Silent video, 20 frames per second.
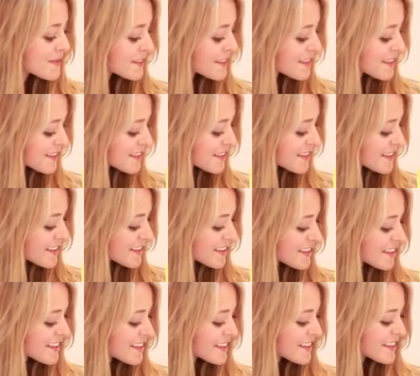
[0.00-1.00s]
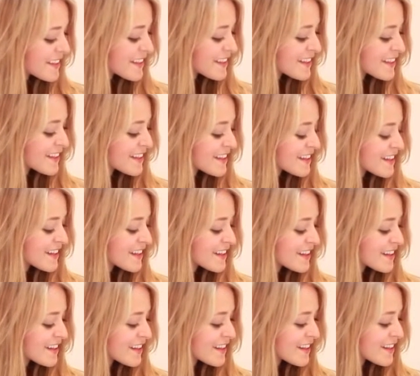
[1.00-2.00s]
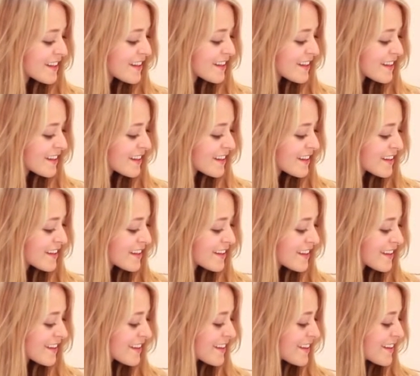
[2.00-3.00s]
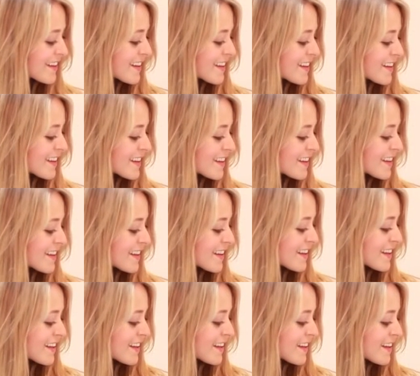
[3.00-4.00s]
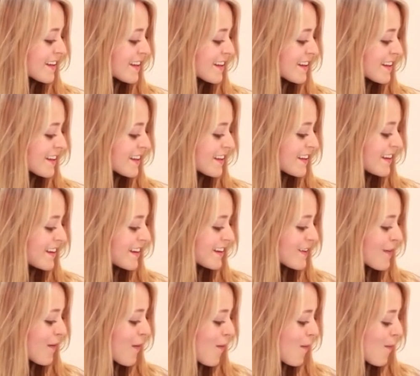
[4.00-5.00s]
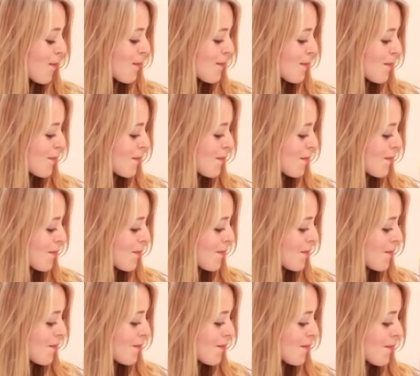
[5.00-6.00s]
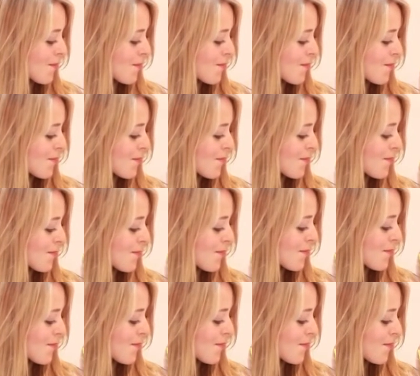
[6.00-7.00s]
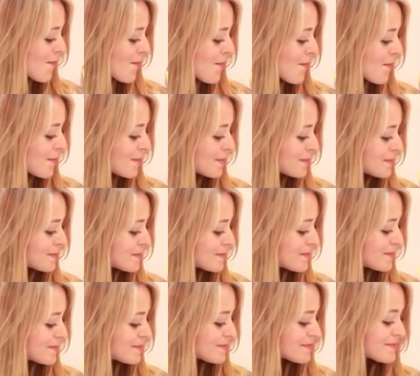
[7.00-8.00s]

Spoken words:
(silent)